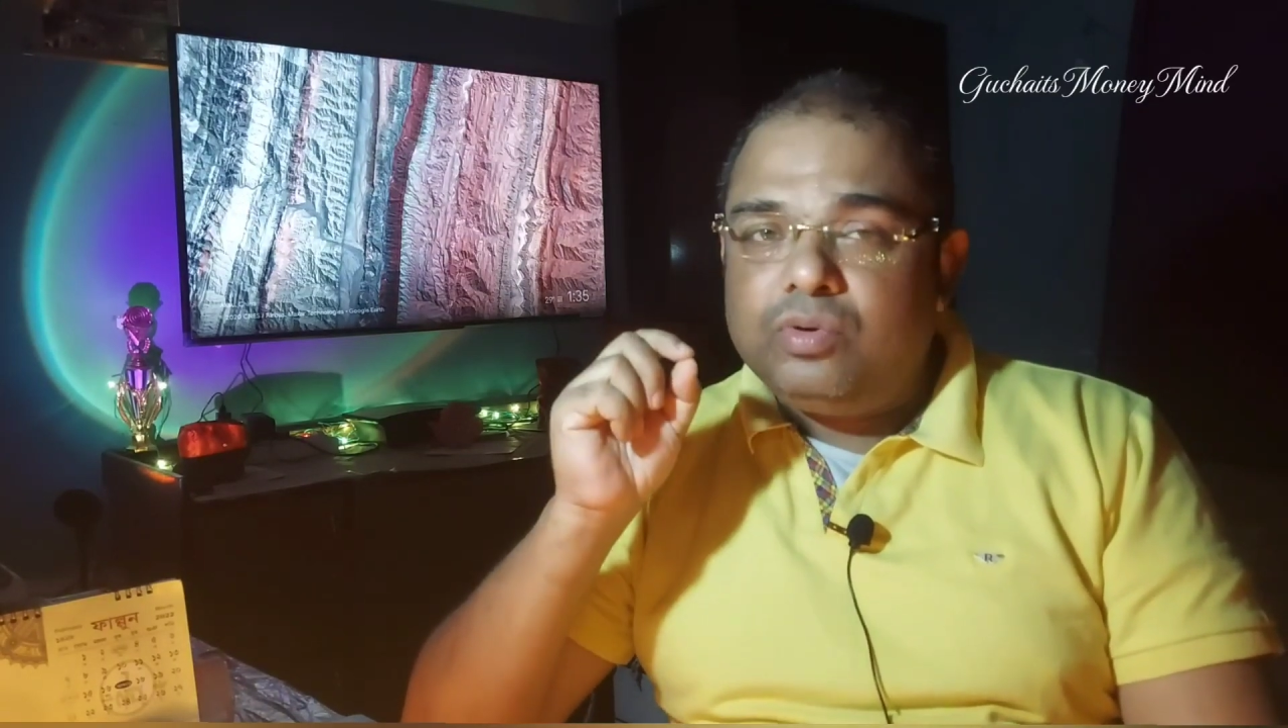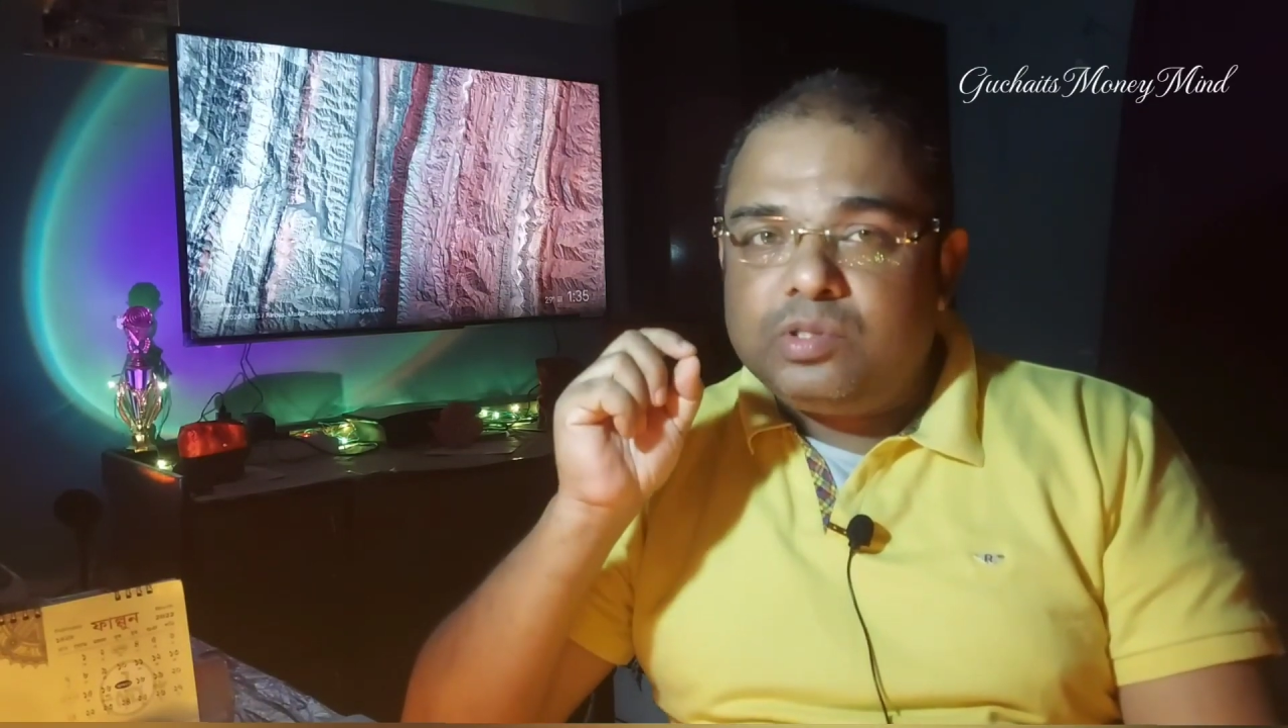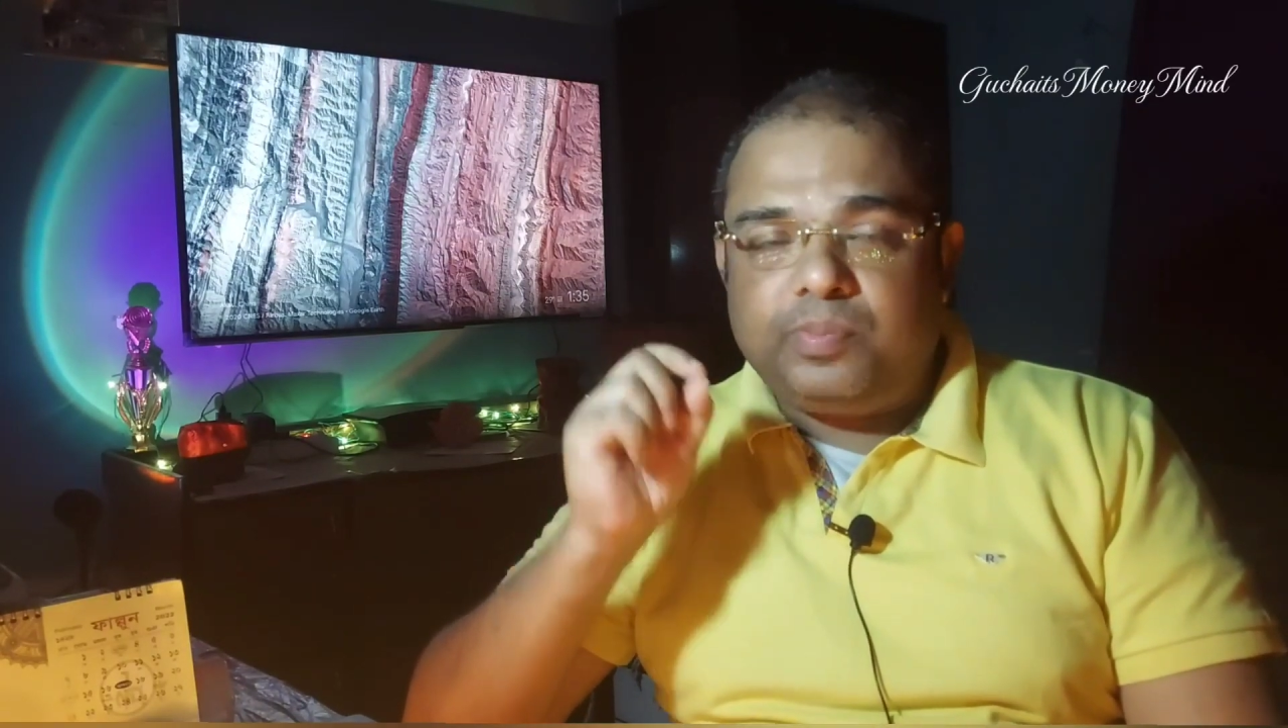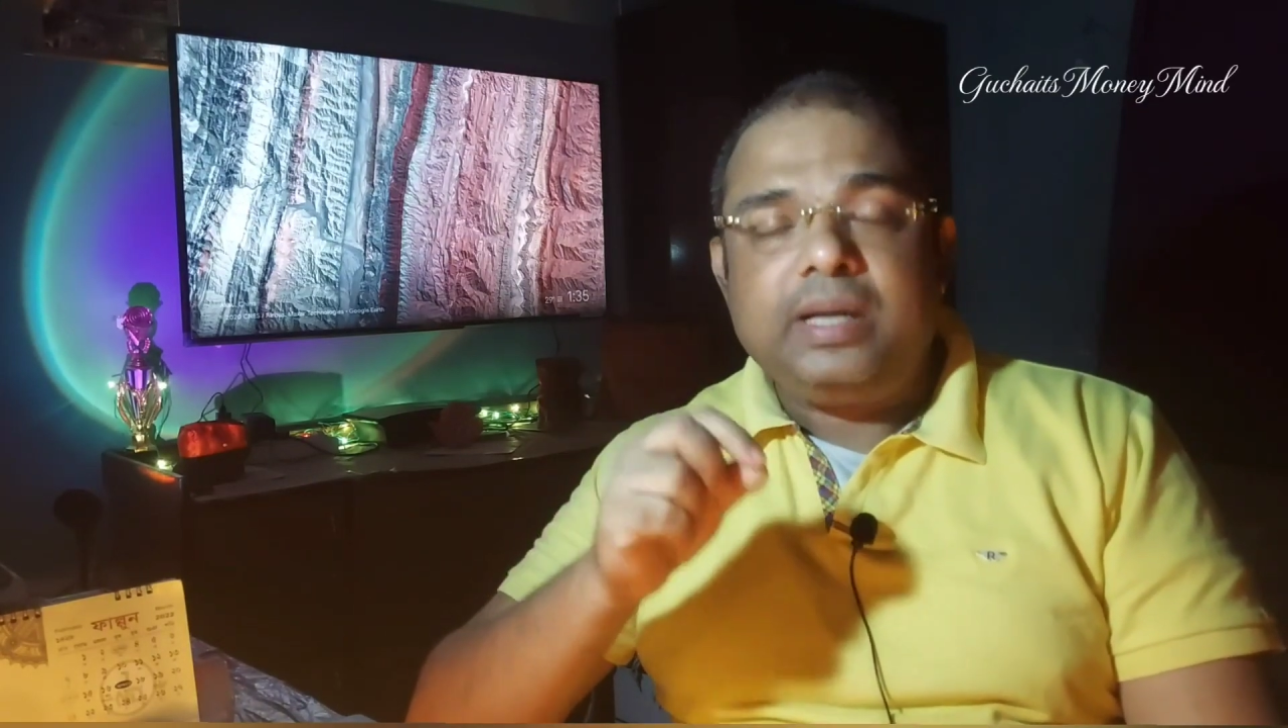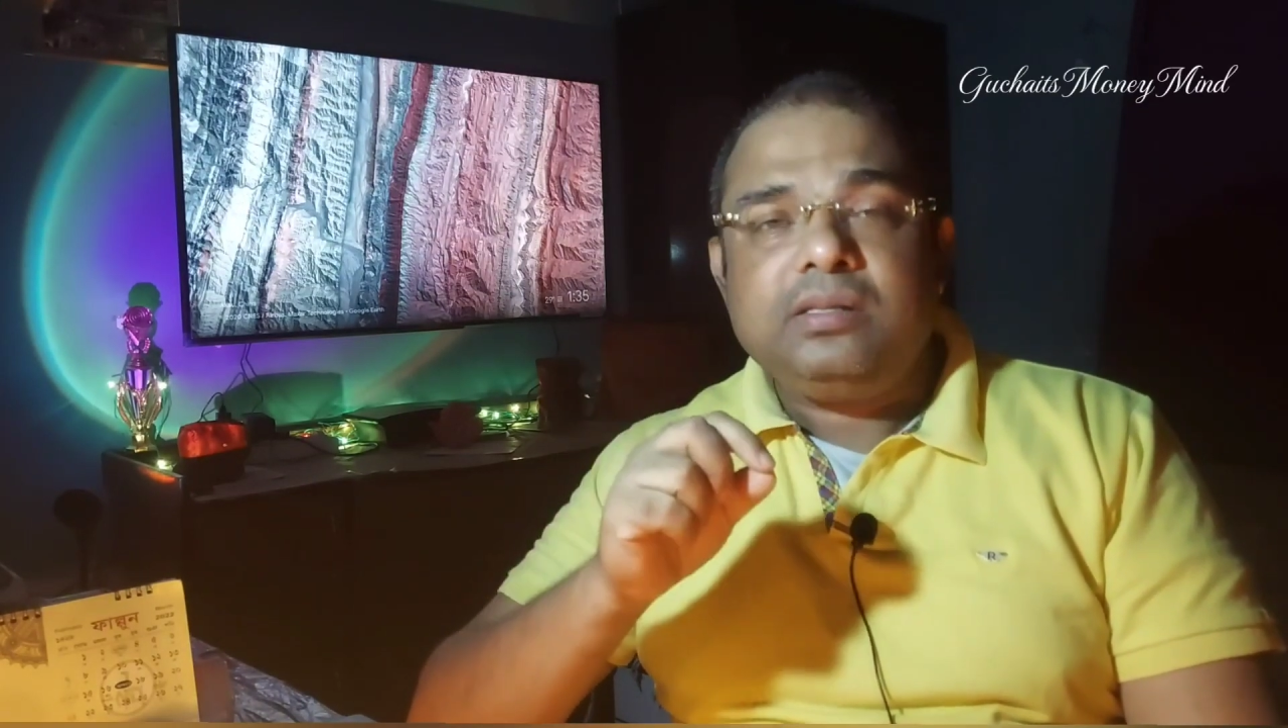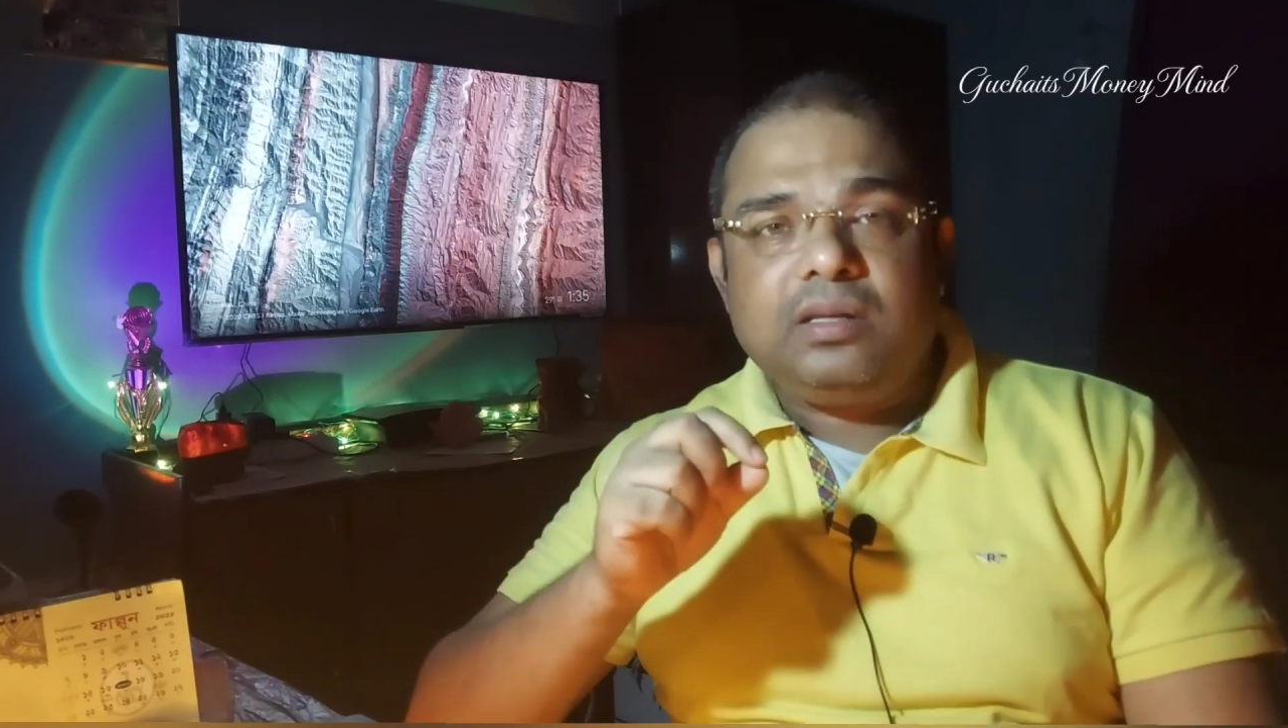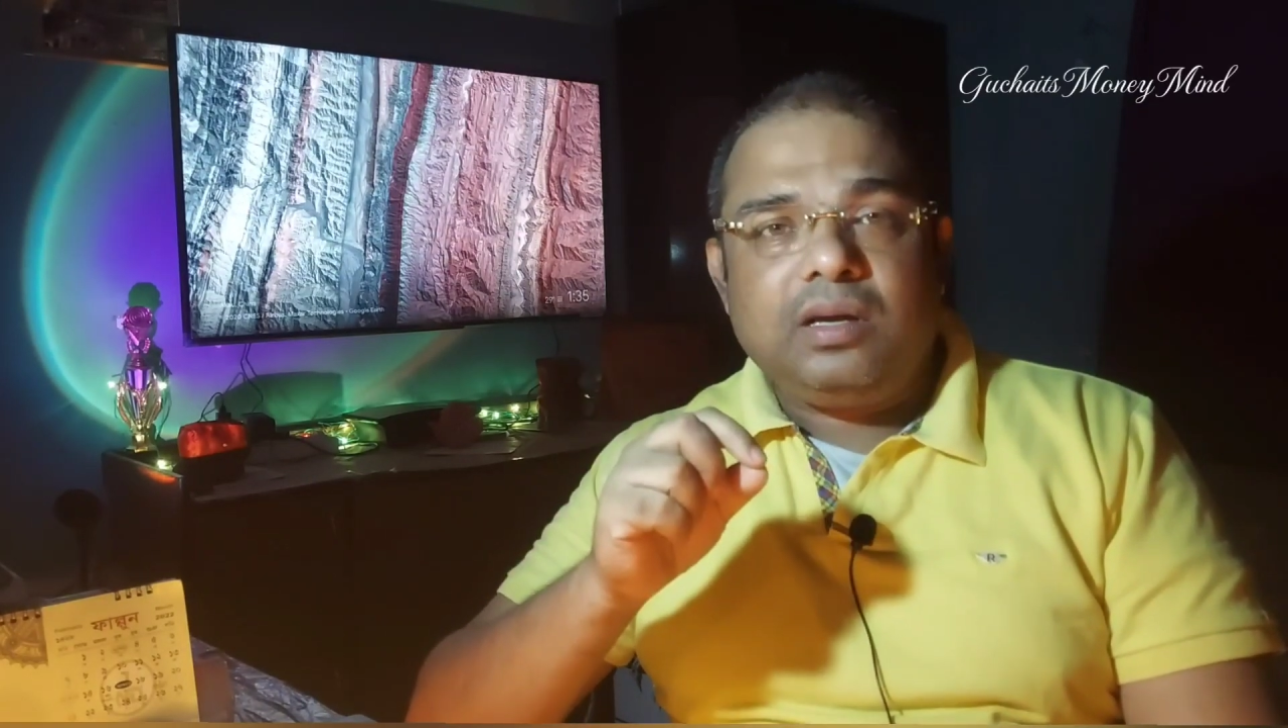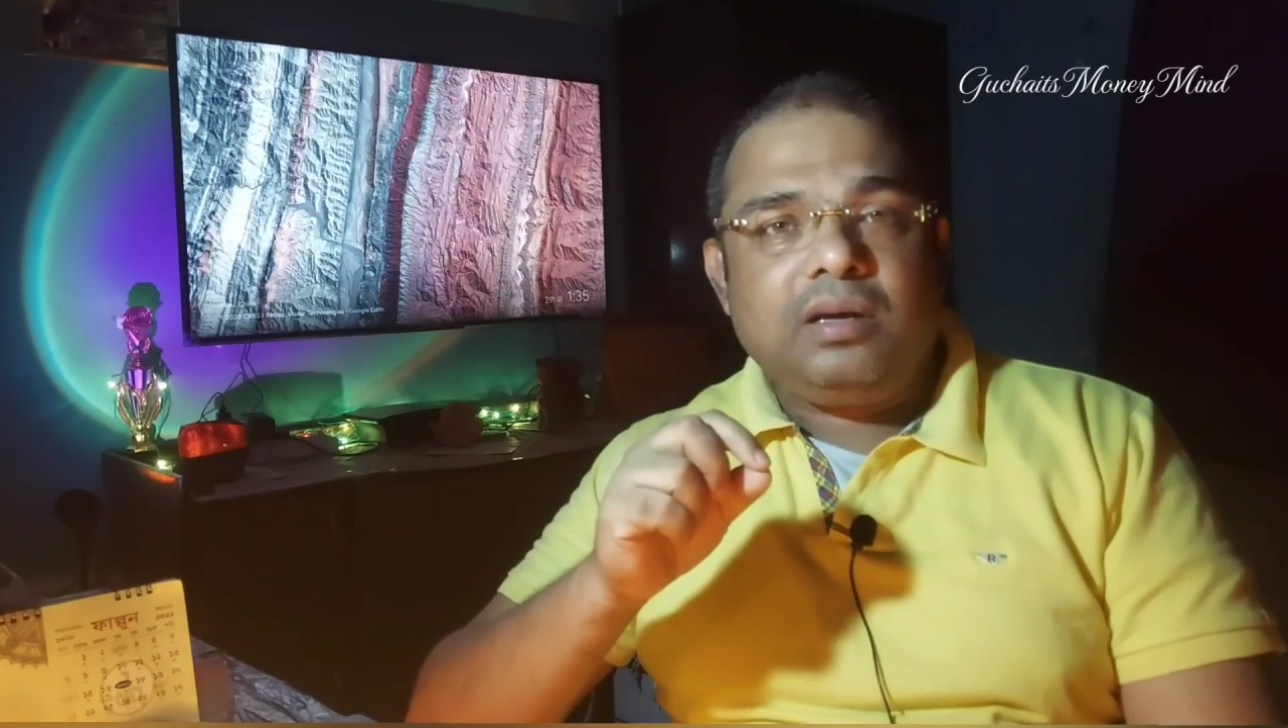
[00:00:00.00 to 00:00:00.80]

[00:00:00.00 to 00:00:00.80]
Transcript: would spend